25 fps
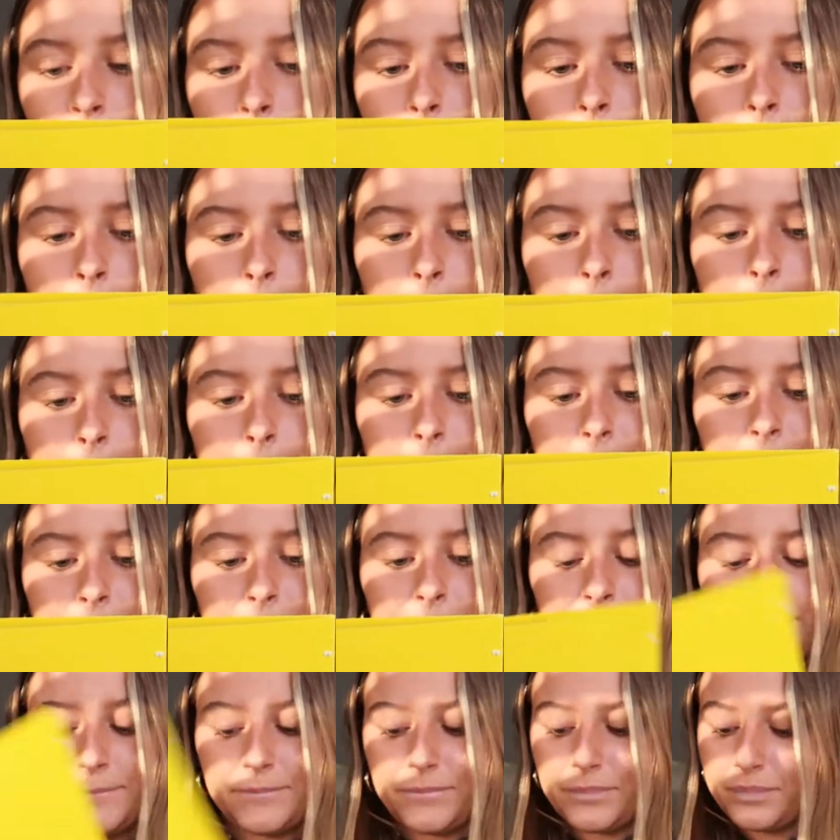Um,
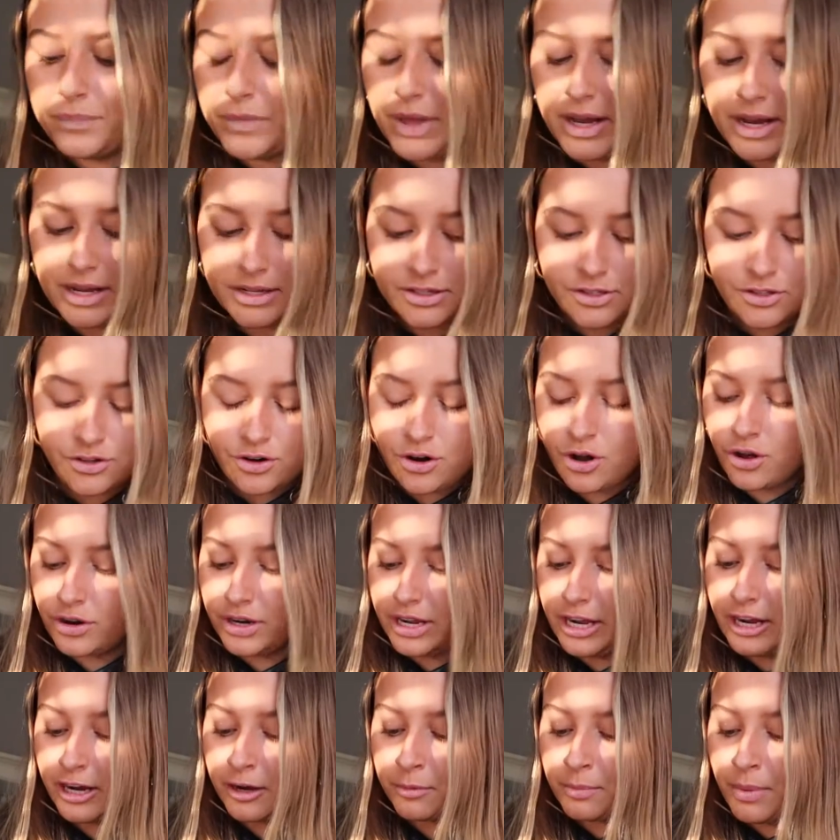I guess they're called
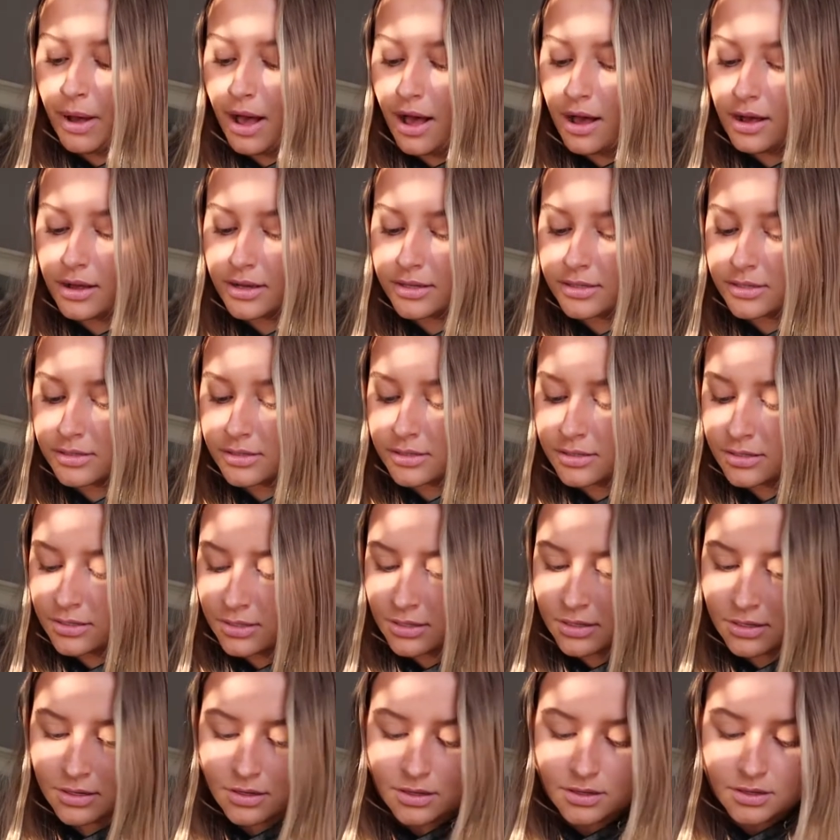Inkbox.
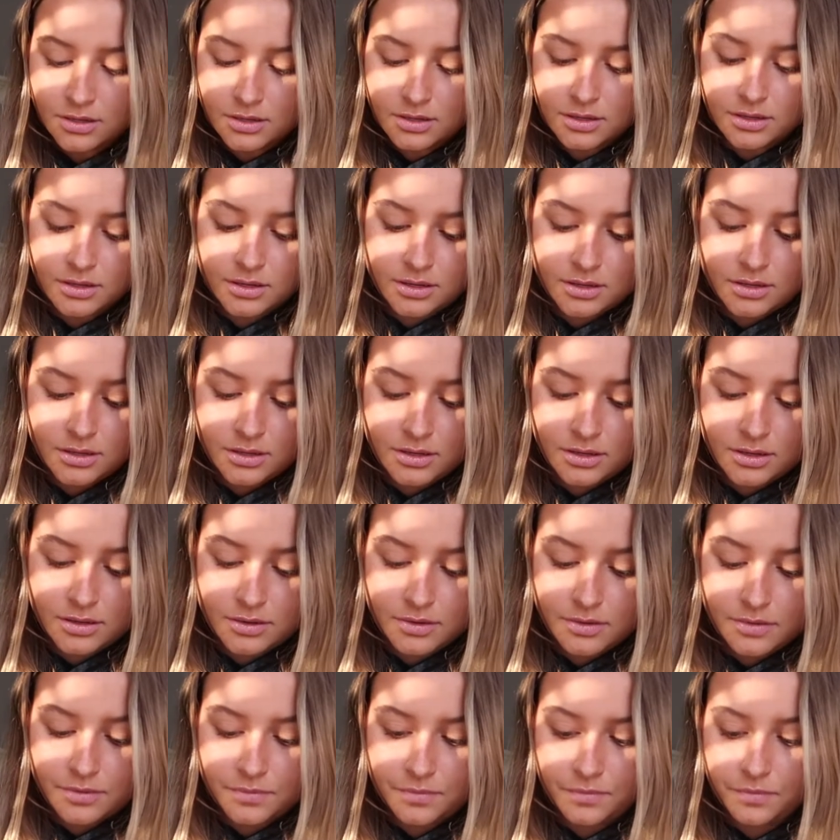
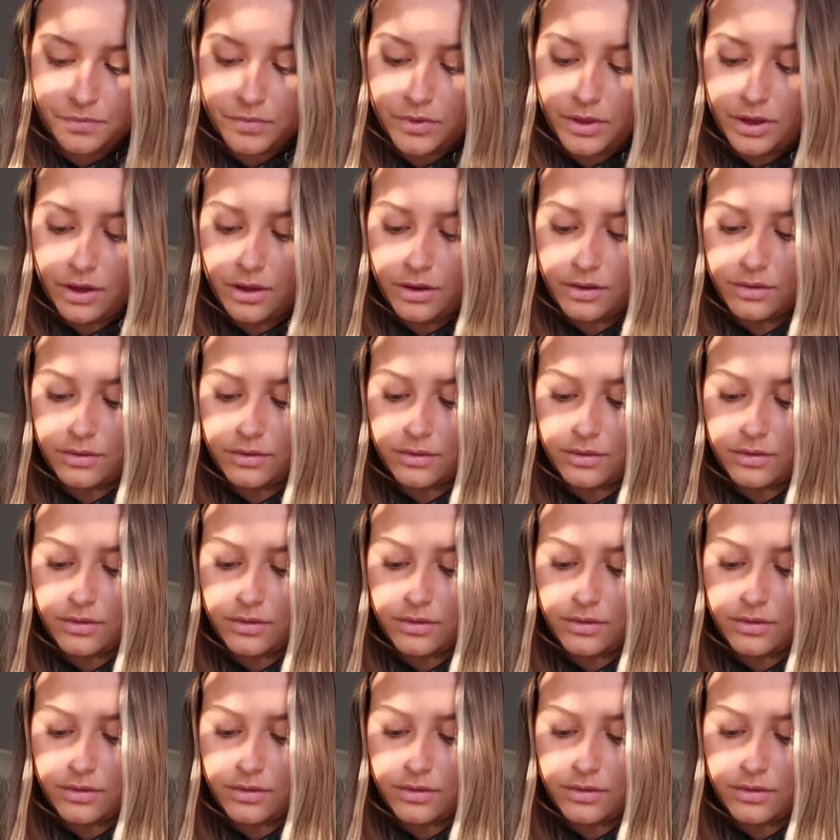Yeah,